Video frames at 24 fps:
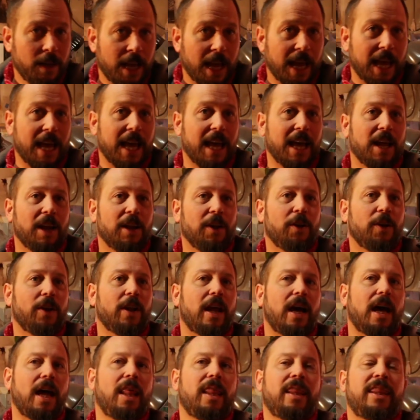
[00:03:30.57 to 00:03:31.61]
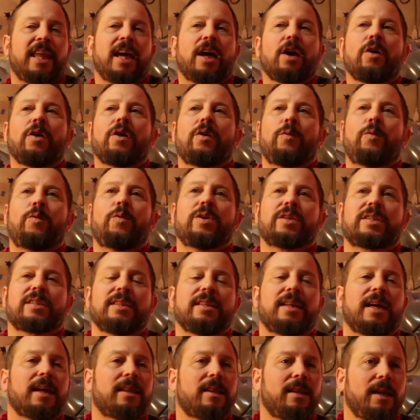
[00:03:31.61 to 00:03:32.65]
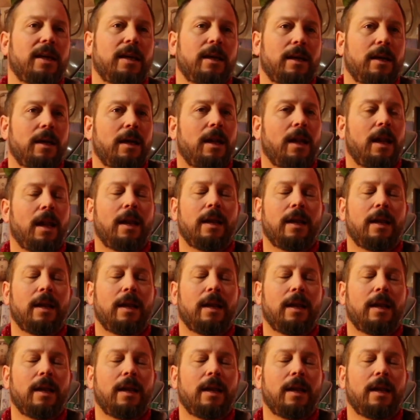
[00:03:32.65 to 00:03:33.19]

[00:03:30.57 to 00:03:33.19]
and there was nothing